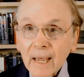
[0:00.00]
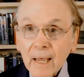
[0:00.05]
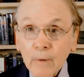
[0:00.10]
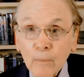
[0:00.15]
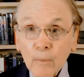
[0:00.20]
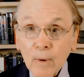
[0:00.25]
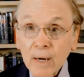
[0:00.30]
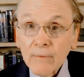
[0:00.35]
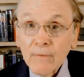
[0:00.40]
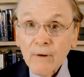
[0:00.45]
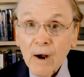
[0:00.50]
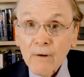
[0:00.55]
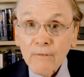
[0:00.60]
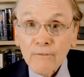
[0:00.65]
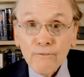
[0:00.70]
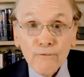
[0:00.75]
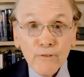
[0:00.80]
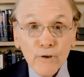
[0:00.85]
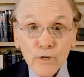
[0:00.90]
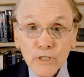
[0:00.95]
in one of
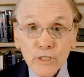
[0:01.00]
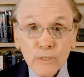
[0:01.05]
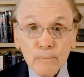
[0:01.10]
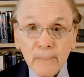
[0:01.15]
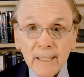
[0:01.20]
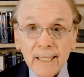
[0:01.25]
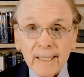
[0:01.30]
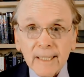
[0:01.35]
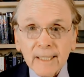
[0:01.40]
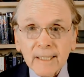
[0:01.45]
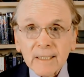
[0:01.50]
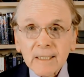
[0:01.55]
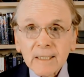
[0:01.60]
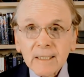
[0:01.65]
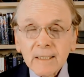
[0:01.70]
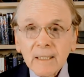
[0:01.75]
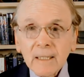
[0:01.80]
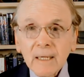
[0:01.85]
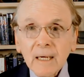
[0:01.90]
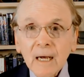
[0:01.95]
our first
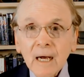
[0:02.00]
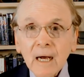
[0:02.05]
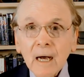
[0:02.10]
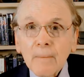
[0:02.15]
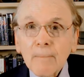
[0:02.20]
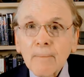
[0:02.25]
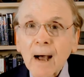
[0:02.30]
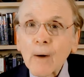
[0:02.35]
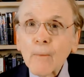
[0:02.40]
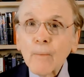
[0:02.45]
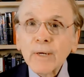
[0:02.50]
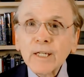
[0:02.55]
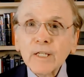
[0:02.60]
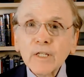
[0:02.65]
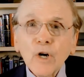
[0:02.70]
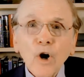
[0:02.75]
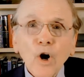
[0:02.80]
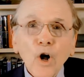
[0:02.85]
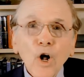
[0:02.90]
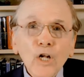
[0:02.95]
meetings about what he
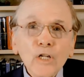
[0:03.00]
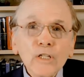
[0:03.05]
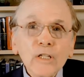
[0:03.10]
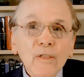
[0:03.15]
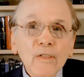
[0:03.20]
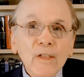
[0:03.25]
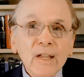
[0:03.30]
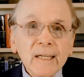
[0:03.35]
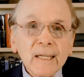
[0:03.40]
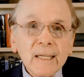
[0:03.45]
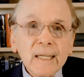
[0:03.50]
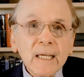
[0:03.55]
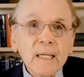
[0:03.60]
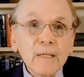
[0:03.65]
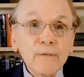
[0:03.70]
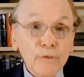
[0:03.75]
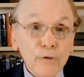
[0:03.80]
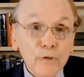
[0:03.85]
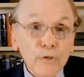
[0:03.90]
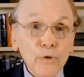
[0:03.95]
called the
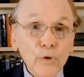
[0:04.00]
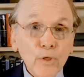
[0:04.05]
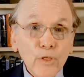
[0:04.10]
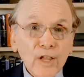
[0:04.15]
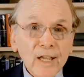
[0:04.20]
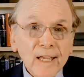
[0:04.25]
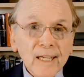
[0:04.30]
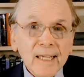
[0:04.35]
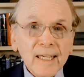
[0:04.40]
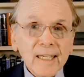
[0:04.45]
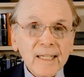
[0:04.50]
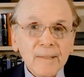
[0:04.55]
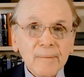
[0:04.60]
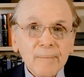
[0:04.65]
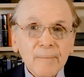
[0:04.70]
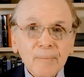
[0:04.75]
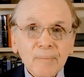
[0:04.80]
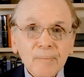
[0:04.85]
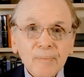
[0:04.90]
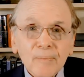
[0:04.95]
need for new thinking.